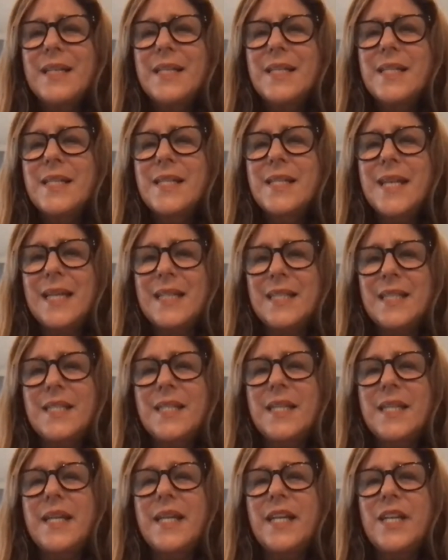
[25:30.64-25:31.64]

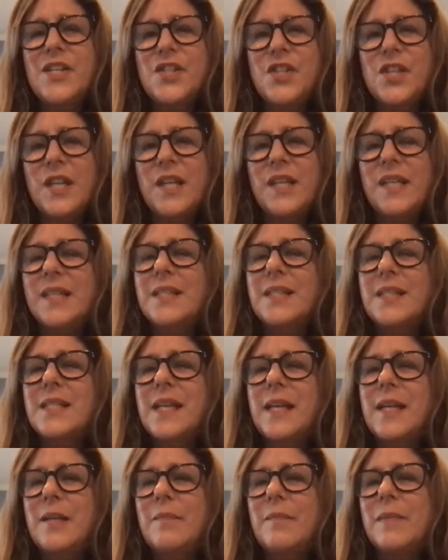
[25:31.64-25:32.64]
destination and
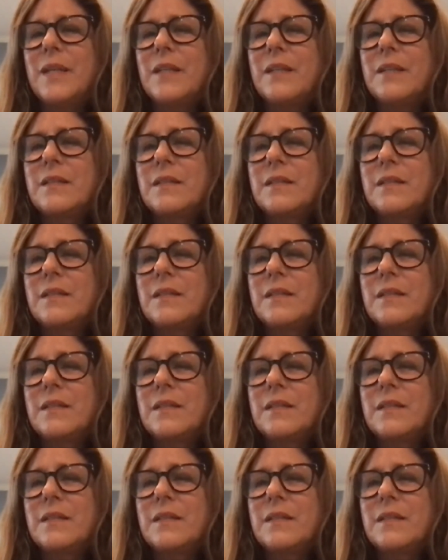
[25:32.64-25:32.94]
excitement.